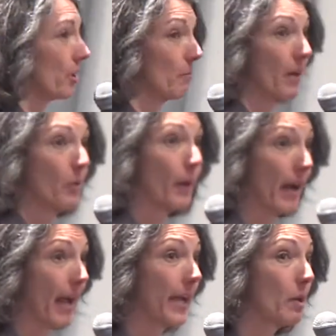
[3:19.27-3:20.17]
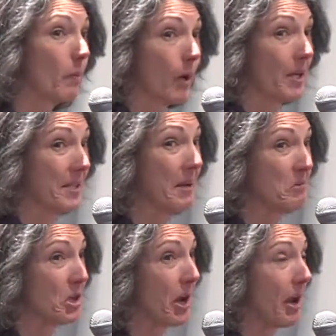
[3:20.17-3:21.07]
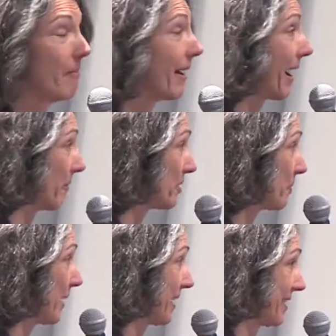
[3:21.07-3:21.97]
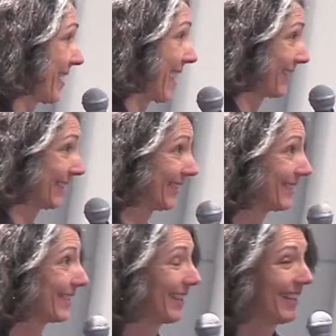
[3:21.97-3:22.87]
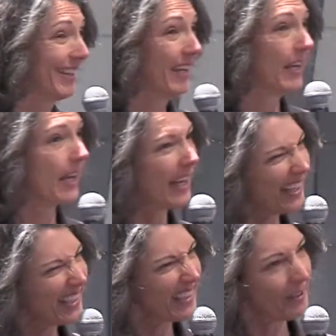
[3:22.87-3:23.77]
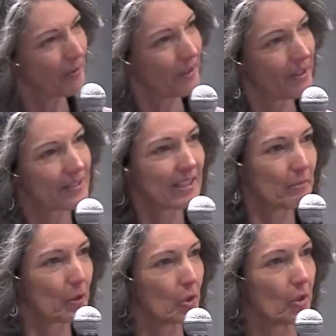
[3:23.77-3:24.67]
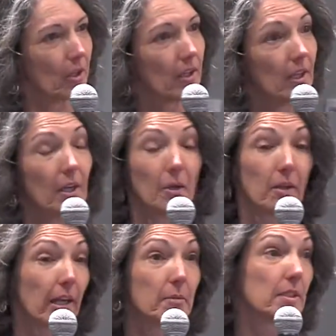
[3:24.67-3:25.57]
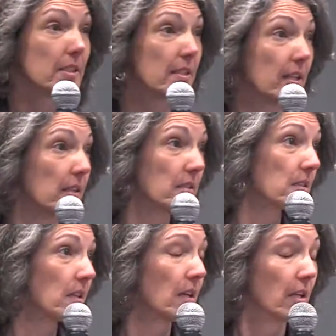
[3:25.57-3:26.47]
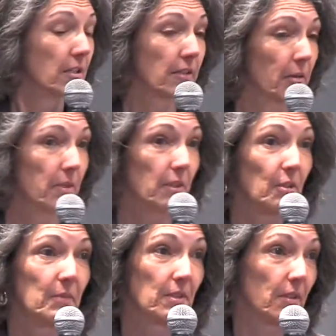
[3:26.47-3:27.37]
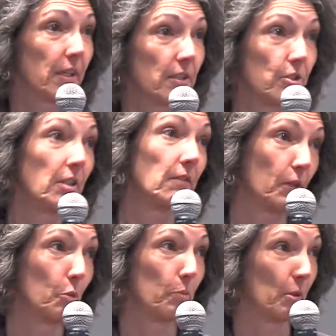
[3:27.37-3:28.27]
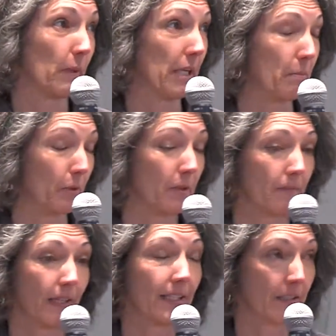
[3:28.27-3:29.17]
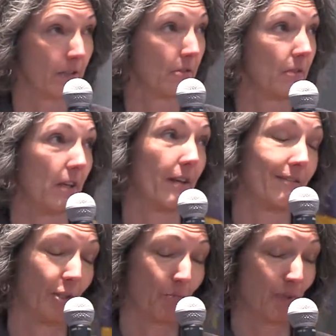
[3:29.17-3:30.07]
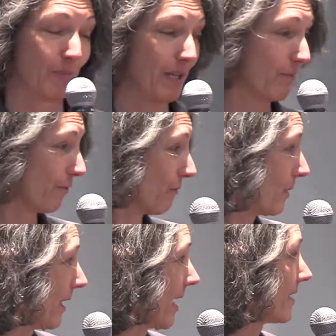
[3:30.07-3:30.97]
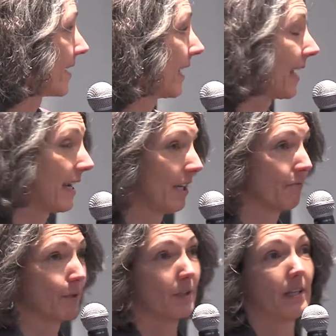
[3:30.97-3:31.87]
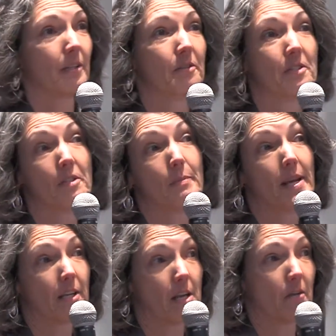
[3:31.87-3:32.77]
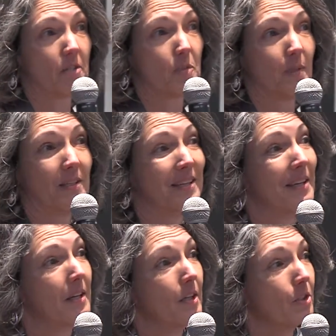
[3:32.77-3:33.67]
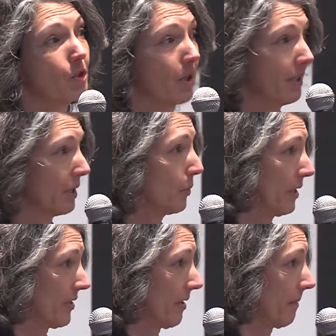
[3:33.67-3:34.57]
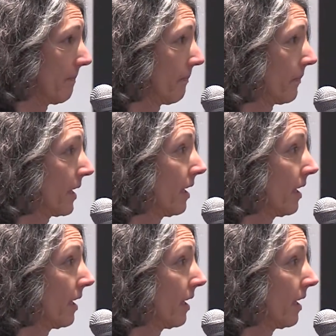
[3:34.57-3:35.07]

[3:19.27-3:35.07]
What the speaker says: and by the way, I had a part-time job, I was paying taxes, and I can't go there because I'm a girl? Well, I was incensed. So I went home and took out a sheet of notebook paper, I kid you not, notebook paper from class, and I handwrote a letter to my congressman, Charlie Wilson,